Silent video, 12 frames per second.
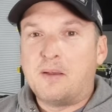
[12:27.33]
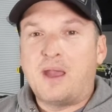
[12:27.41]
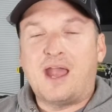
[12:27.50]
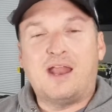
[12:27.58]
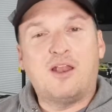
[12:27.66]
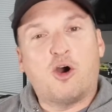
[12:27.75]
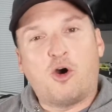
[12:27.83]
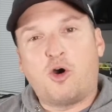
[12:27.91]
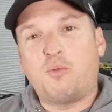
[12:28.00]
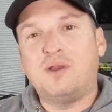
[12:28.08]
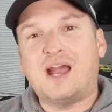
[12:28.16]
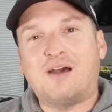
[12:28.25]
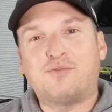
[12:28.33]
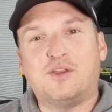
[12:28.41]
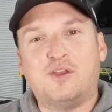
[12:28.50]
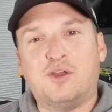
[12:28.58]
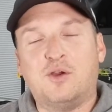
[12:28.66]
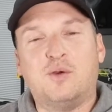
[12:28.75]
And all we have to
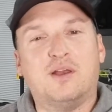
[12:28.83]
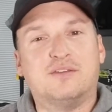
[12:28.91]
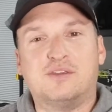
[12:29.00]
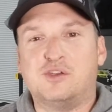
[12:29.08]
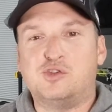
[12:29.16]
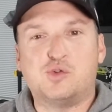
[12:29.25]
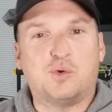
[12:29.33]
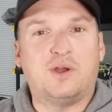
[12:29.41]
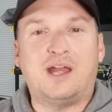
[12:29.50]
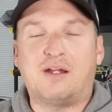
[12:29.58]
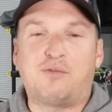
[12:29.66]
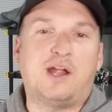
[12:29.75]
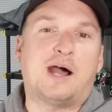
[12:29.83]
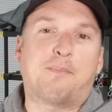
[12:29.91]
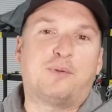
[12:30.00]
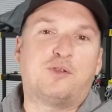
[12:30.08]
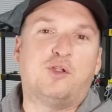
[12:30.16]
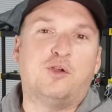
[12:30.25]
do is enjoy every
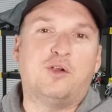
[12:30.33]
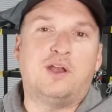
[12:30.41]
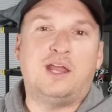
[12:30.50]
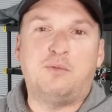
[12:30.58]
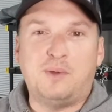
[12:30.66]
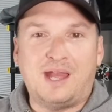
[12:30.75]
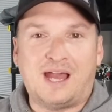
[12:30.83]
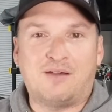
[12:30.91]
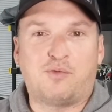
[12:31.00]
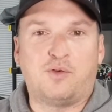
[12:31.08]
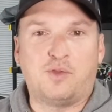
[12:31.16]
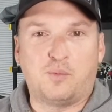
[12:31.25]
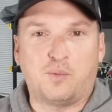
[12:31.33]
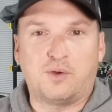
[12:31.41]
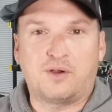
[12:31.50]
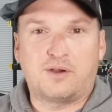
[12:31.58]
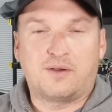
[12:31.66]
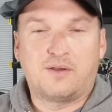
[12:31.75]
opportunity we have on the
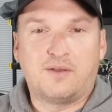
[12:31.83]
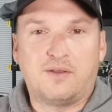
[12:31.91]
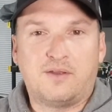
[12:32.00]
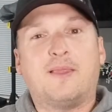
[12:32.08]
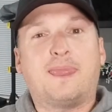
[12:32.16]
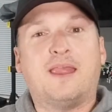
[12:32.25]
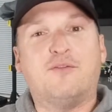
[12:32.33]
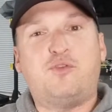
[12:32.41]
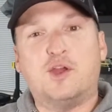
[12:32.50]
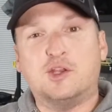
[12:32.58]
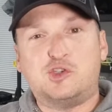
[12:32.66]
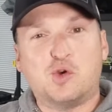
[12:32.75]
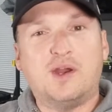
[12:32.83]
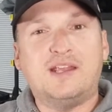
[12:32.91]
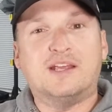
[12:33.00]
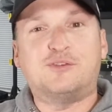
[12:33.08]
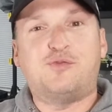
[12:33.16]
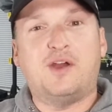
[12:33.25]
water. If you enjoyed
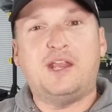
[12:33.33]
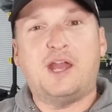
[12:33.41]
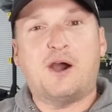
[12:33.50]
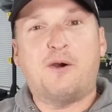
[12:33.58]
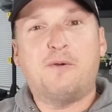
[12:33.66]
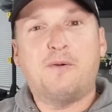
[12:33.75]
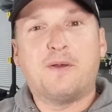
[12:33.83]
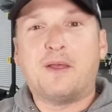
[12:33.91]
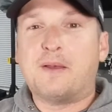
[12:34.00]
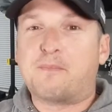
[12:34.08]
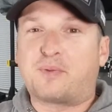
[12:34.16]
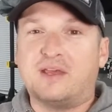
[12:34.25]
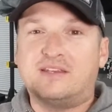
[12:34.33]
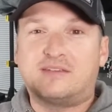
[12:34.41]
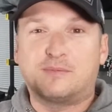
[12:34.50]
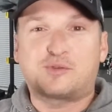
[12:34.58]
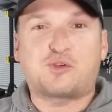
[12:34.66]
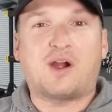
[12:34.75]
this video, please
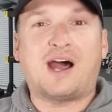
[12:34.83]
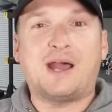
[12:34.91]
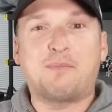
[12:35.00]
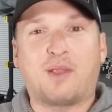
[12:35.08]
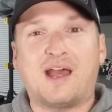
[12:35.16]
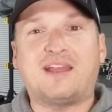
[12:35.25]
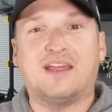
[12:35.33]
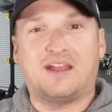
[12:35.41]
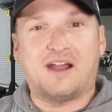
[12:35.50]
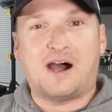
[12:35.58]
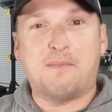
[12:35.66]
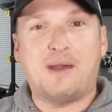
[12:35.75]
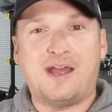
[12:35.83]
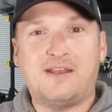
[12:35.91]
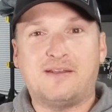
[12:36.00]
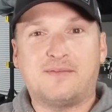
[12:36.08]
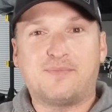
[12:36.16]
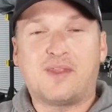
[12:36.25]
subscribe, like, and comment.
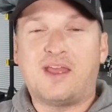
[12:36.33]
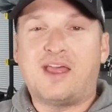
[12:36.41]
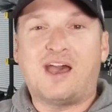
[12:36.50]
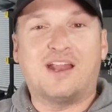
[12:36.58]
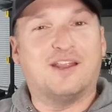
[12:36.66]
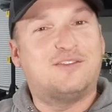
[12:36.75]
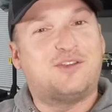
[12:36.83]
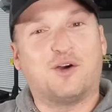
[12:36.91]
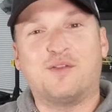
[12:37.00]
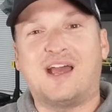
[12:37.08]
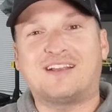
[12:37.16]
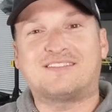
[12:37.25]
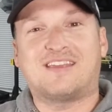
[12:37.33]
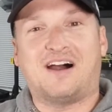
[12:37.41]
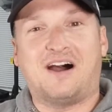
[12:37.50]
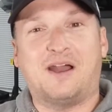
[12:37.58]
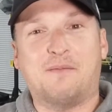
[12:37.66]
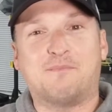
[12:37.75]
And until next
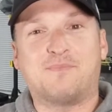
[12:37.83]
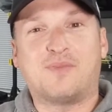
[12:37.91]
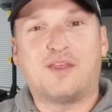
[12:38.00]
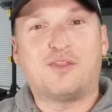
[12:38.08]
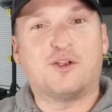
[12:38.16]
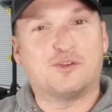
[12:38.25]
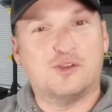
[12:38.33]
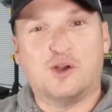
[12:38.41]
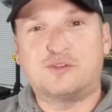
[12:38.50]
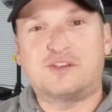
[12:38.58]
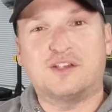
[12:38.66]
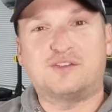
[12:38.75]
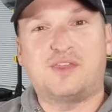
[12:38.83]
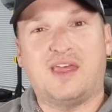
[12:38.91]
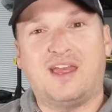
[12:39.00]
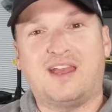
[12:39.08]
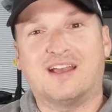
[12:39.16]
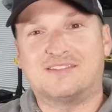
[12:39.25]
time, there's no such
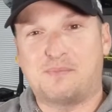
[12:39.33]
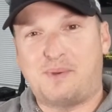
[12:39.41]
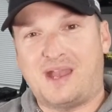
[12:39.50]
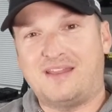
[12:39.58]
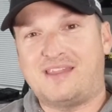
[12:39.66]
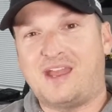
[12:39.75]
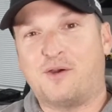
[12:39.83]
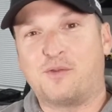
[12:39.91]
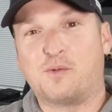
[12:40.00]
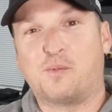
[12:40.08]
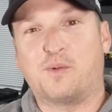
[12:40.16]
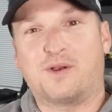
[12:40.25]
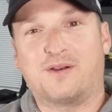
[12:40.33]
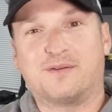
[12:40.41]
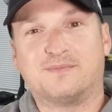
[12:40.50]
thing as a bad day on the water.